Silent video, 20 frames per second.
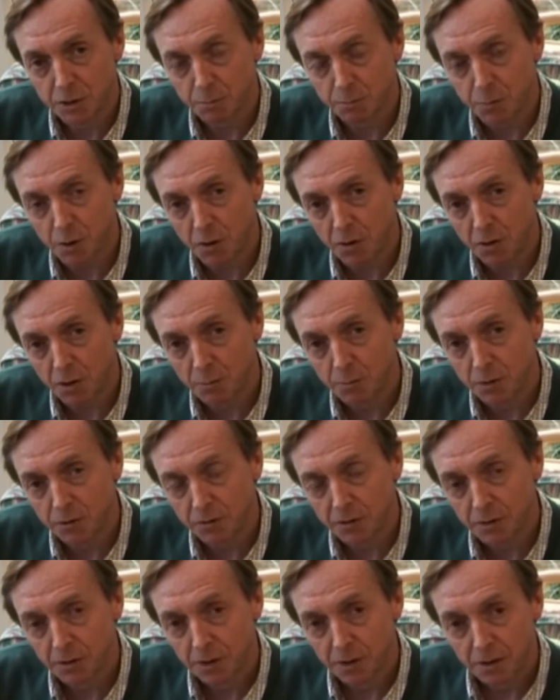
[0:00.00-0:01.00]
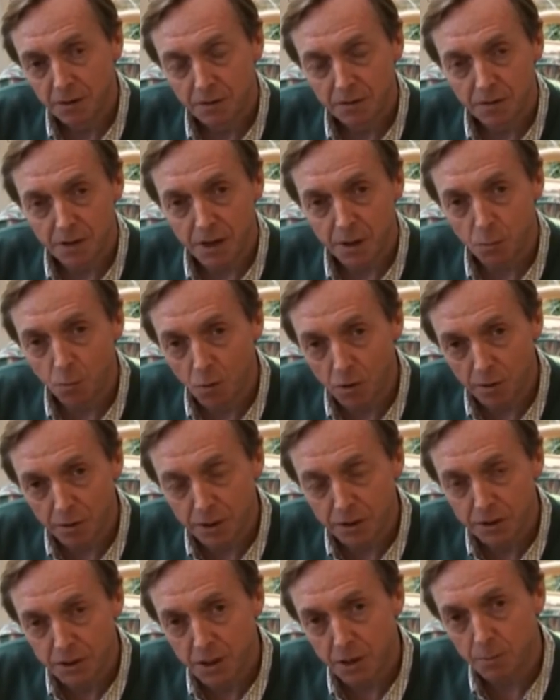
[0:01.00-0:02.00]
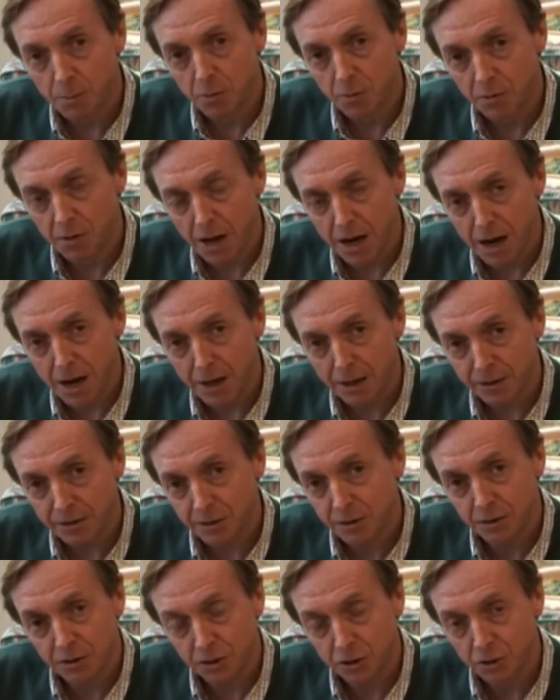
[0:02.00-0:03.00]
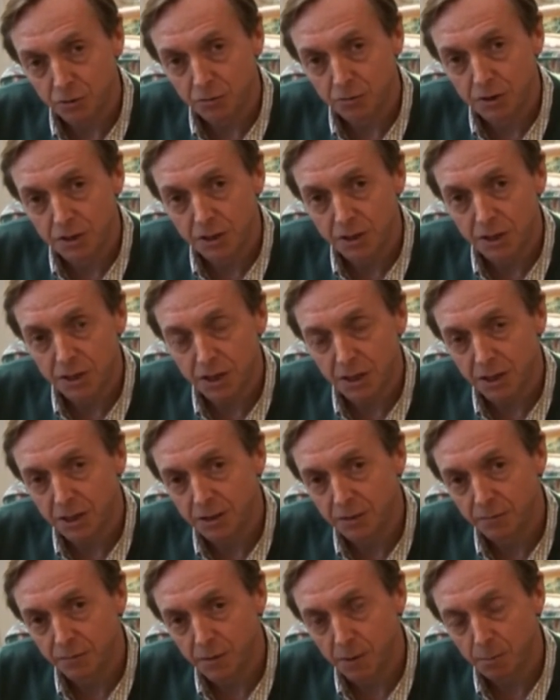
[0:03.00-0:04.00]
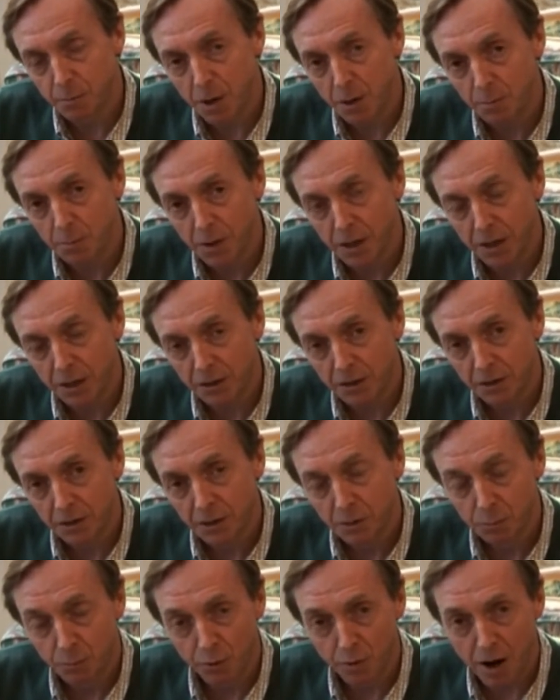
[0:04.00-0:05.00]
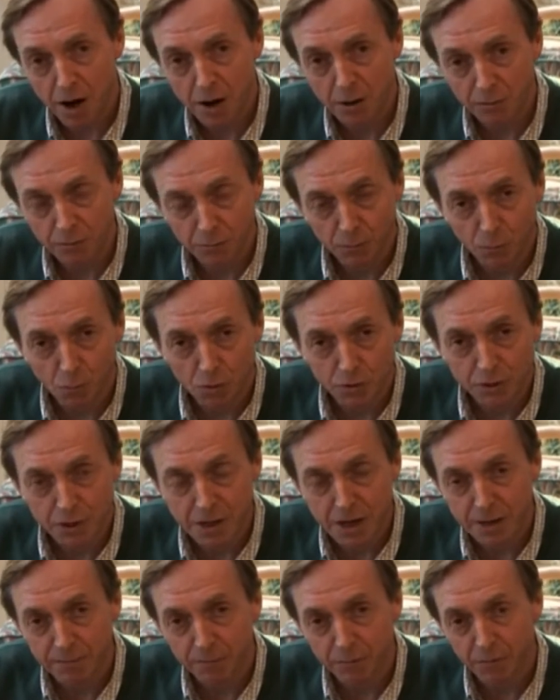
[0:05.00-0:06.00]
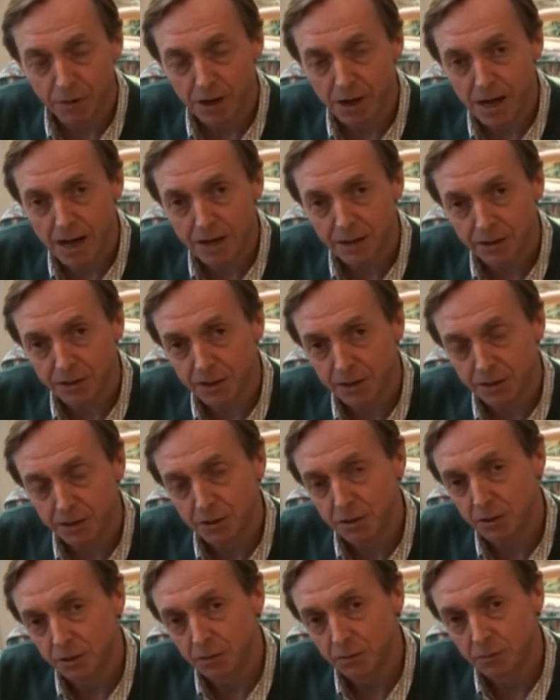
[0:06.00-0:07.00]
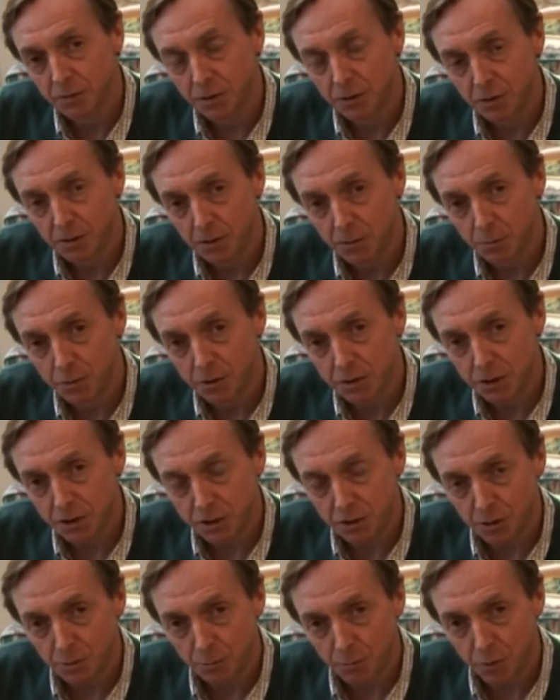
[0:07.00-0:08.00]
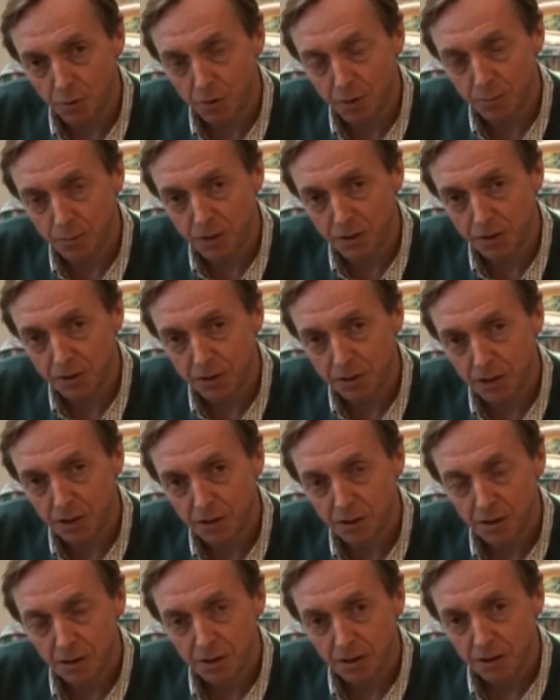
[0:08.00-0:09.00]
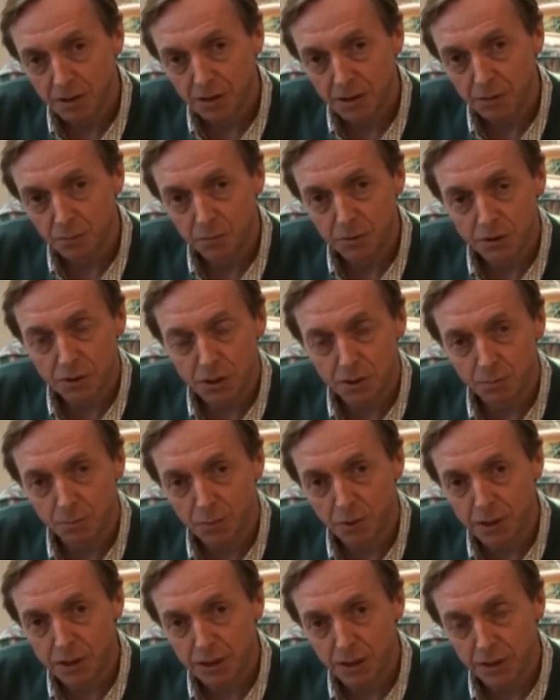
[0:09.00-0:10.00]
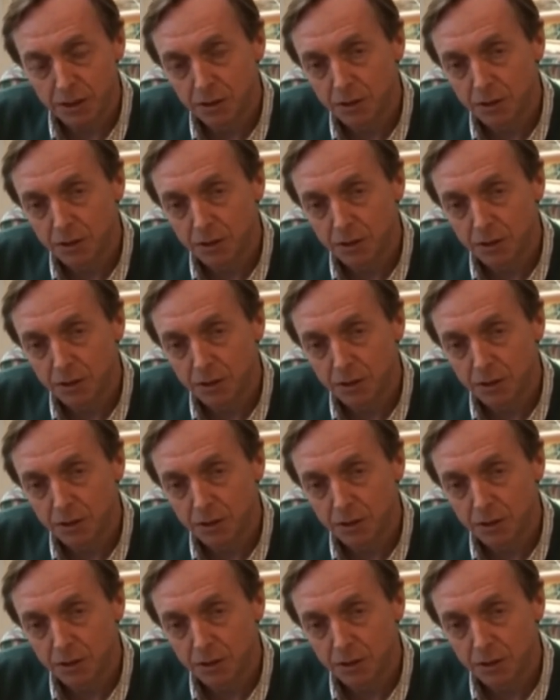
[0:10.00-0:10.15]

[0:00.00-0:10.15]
into Parliament, they were a double act to deceive the public. Brown was never elected to the position of Prime Minister. He was simply